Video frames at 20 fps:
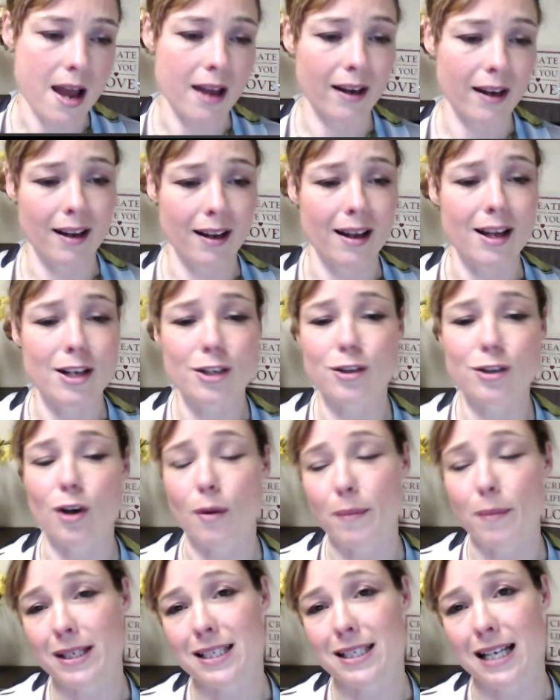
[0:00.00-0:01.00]
and
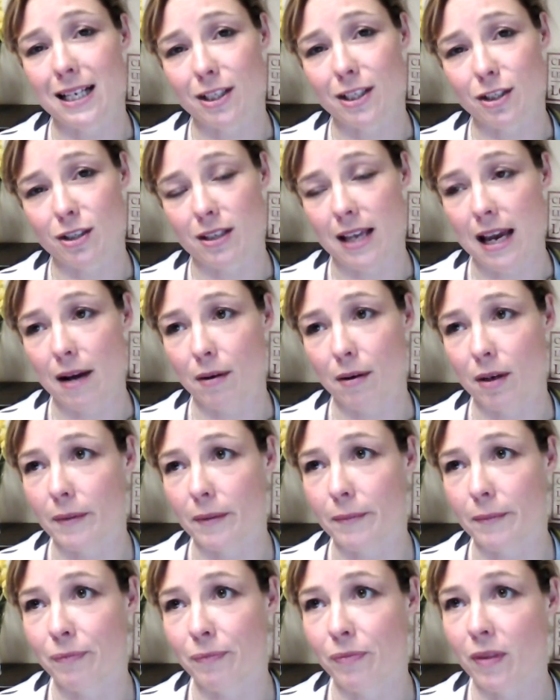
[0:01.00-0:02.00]
don't be attached to the
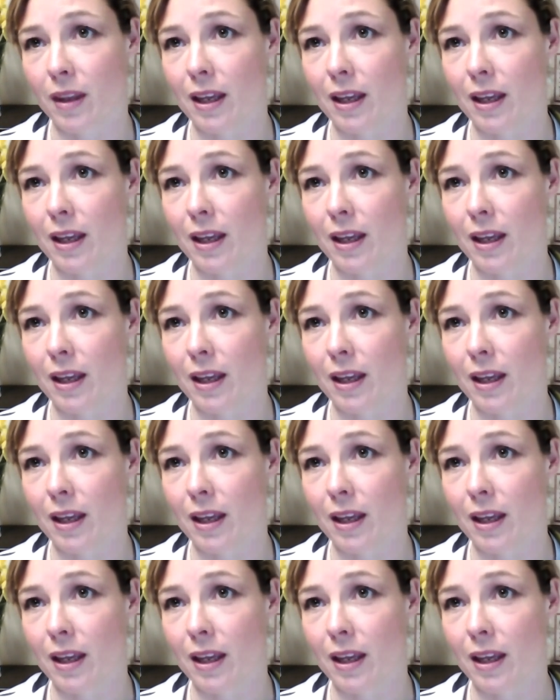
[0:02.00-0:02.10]
outcome.